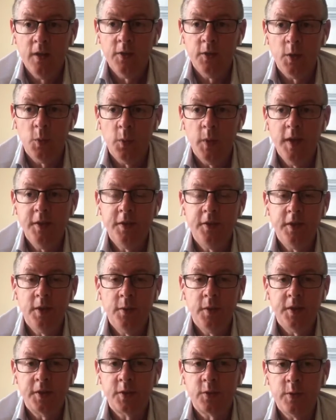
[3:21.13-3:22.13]
the way to do
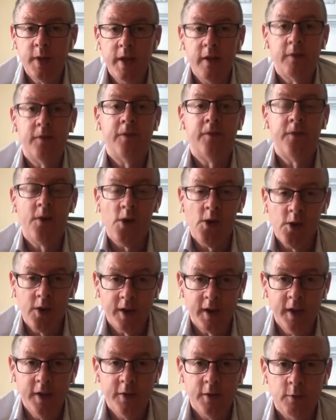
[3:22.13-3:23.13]
it is create a
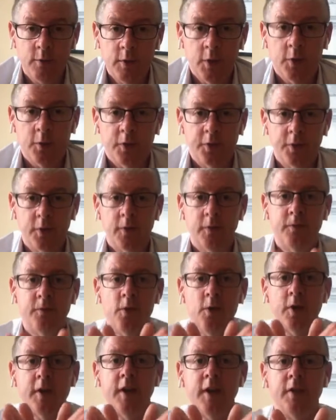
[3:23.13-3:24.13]
fork in the road. So a
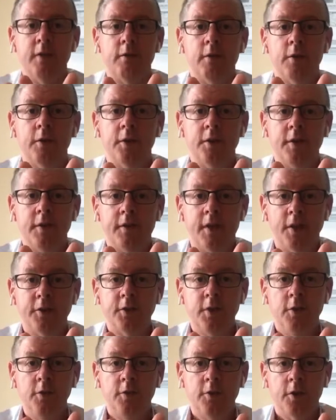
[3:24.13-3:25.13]
fork in the road is you've got
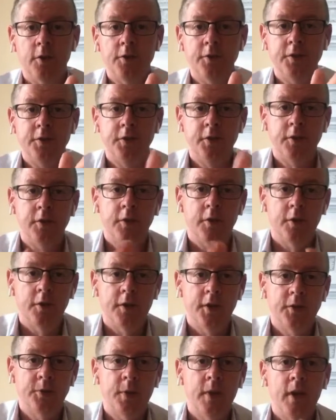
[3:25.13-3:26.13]
two choices. You can go
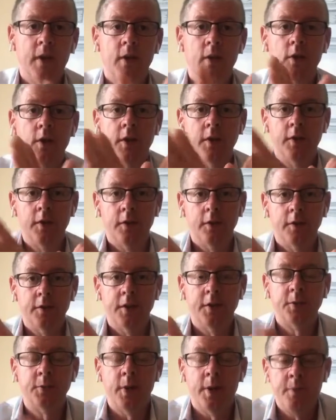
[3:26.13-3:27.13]
this way or you can go
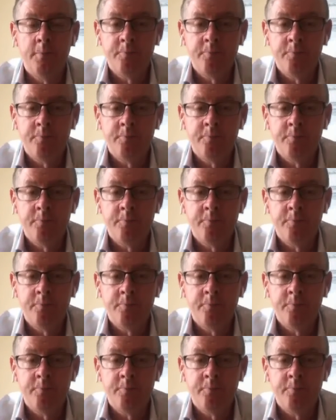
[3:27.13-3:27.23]
this way.